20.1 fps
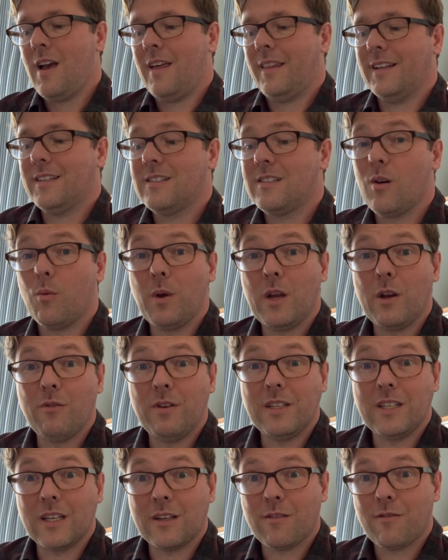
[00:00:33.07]
This is a wee
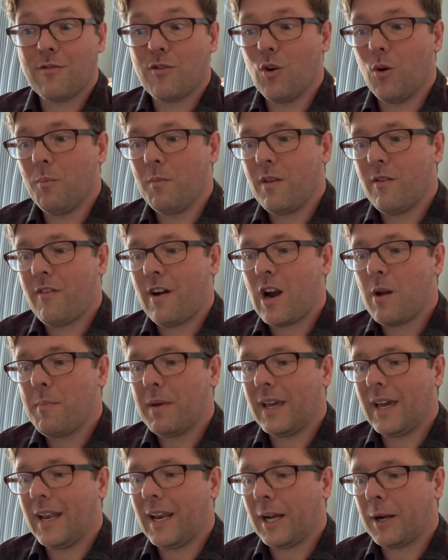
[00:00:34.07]
reading from the very
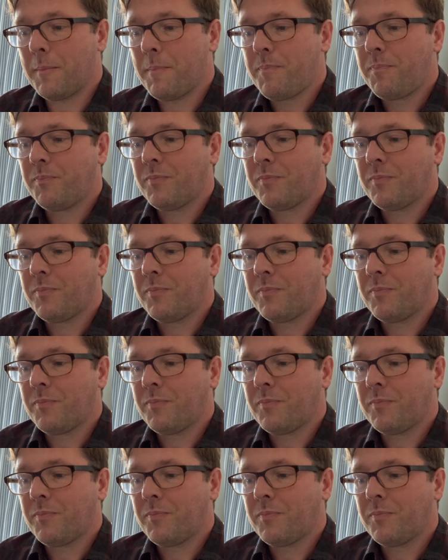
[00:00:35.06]
beginning.